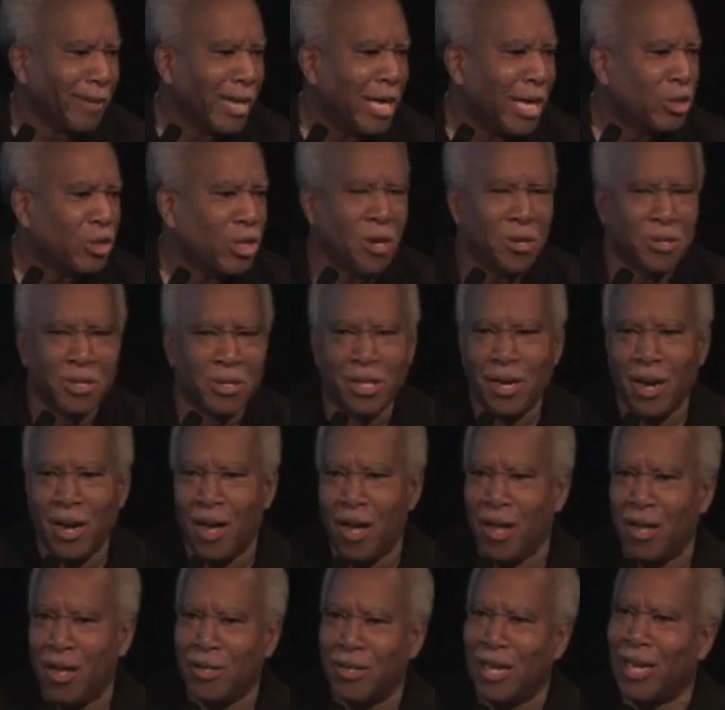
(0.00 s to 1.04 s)
I turned it
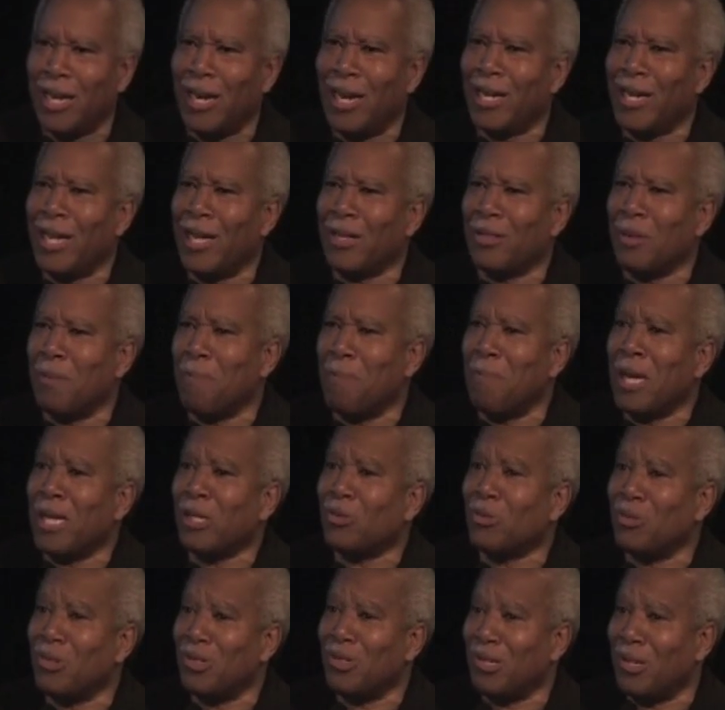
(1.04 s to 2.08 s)
on, and I got the
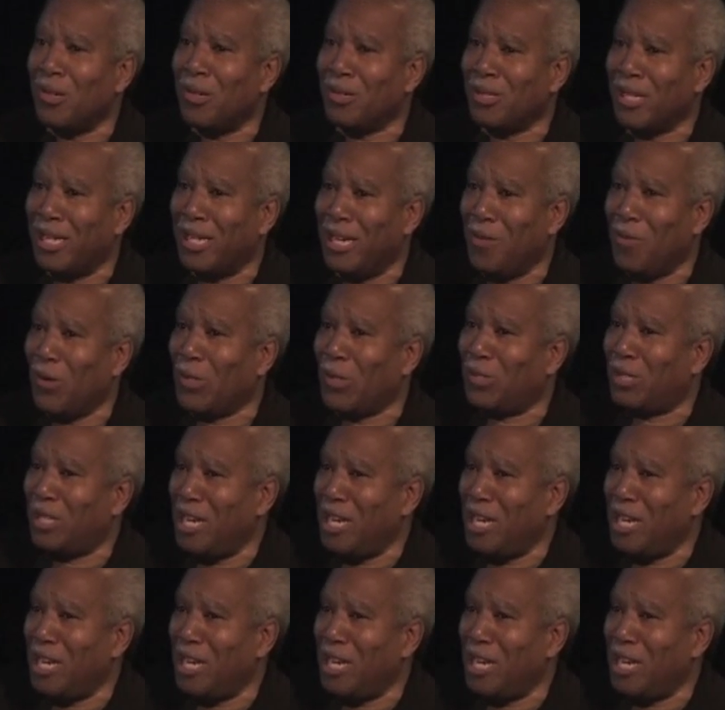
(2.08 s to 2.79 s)
best result I'd ever